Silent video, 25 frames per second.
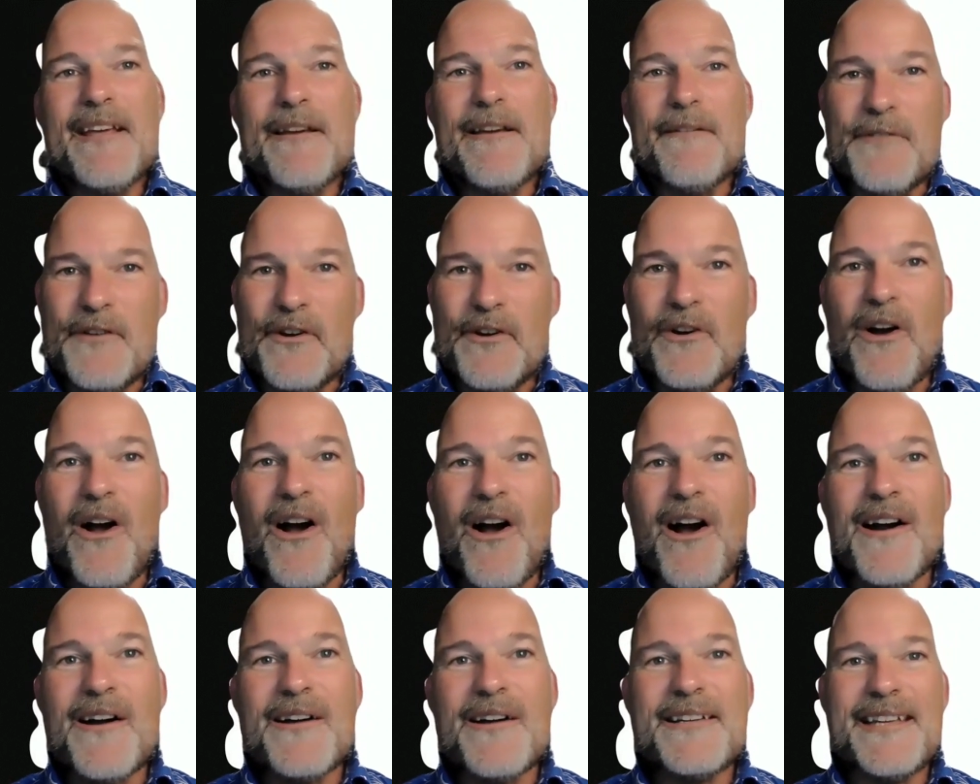If
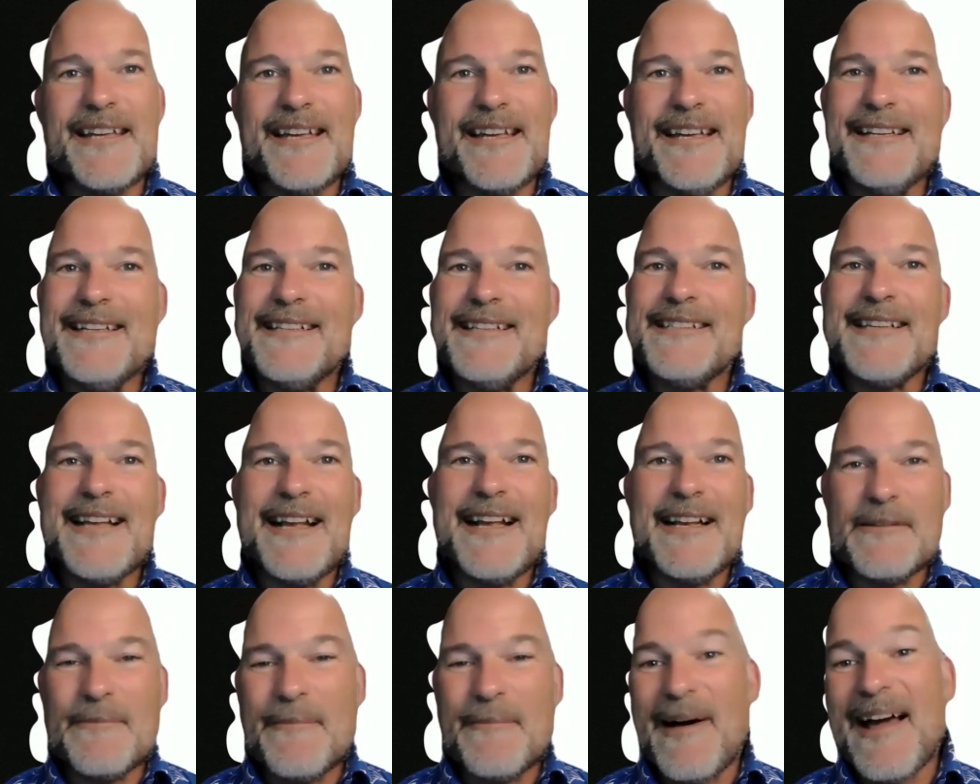your heart
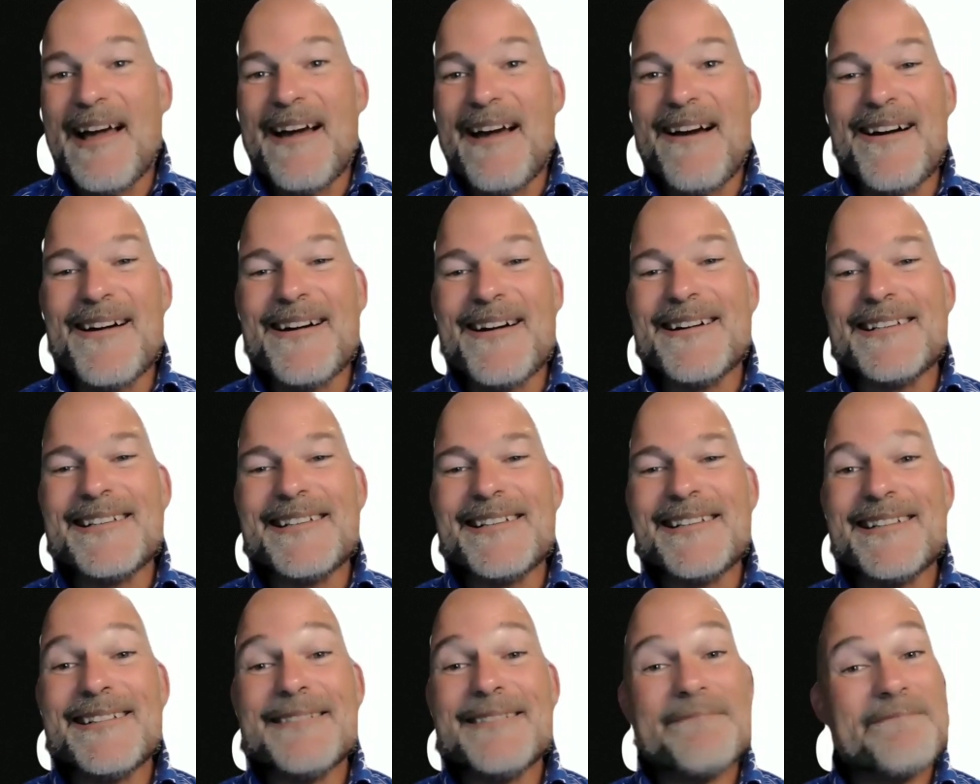is as my
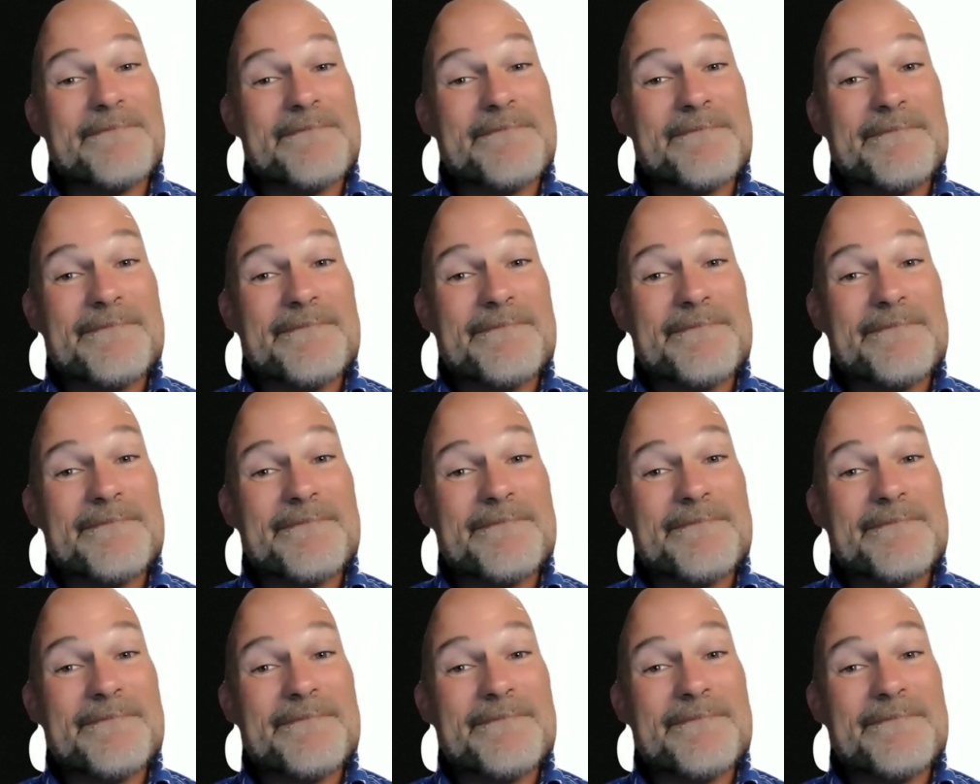heart,